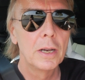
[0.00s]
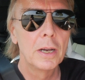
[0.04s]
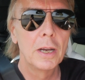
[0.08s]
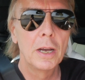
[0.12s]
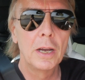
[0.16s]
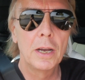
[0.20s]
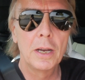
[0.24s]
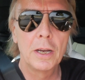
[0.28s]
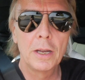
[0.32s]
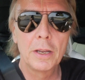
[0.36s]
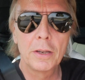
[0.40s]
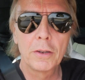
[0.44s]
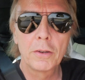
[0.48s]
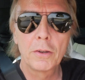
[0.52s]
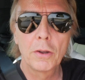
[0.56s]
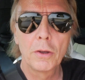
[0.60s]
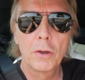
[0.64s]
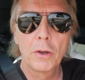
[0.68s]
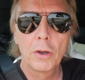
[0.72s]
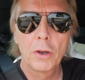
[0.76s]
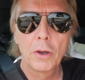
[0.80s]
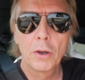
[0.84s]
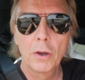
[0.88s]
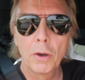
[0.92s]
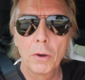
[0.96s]
And
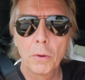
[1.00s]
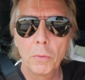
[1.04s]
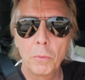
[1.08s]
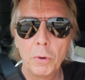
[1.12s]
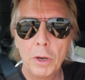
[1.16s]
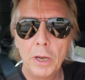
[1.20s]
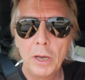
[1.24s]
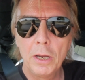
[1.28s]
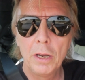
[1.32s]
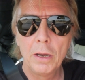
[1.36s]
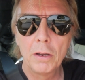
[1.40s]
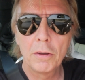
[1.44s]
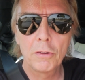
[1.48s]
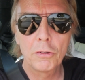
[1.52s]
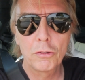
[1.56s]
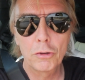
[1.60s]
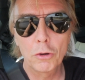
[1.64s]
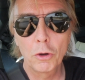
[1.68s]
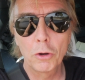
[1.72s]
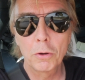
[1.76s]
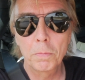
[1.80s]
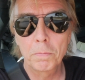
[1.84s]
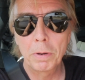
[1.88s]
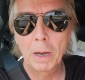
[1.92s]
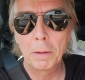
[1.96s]
we
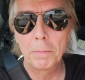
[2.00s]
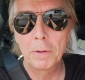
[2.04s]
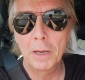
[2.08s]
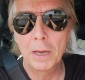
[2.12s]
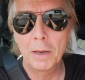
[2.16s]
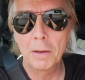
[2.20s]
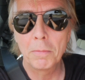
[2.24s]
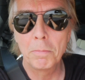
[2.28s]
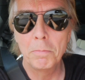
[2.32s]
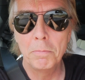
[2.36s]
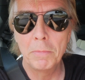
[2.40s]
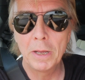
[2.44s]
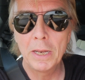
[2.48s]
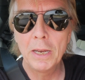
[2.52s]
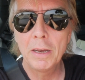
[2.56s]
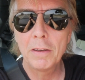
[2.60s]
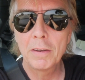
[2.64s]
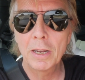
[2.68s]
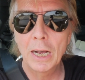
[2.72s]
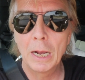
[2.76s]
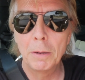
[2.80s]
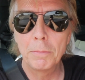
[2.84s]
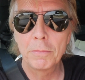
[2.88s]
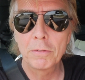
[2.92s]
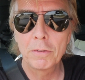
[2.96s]
showed Puppy in many
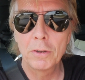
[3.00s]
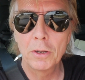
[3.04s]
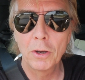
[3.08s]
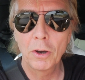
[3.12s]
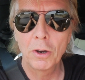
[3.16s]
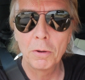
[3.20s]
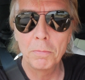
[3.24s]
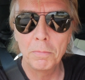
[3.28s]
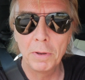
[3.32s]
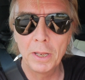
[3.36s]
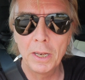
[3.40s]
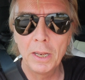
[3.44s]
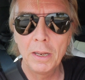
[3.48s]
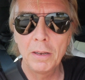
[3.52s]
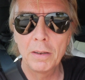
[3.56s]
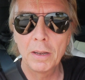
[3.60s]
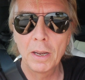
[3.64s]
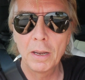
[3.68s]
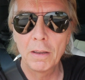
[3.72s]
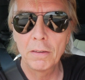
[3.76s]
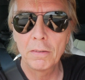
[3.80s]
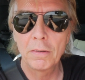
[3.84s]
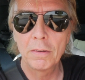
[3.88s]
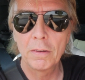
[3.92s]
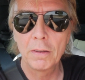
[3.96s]
times now, many
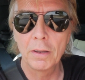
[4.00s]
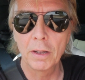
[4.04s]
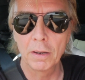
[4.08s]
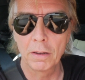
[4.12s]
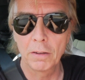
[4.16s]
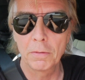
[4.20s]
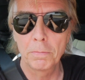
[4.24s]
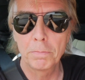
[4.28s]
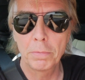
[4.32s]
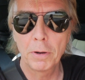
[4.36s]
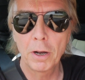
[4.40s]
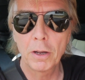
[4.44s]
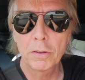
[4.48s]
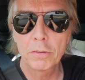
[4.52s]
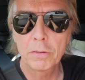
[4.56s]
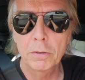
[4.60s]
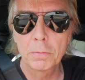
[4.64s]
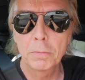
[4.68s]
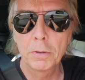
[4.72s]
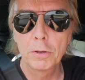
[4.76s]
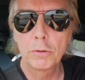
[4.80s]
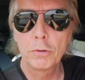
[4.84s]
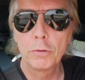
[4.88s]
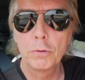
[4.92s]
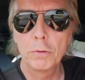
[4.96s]
days, that it's
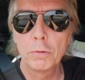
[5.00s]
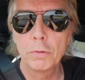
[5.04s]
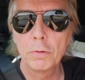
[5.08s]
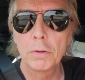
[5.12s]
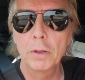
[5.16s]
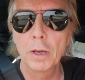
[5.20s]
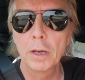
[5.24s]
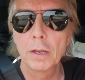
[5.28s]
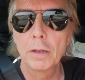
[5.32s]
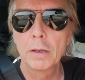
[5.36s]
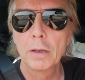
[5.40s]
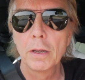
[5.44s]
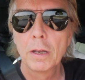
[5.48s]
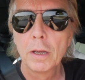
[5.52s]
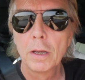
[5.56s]
possible to do that.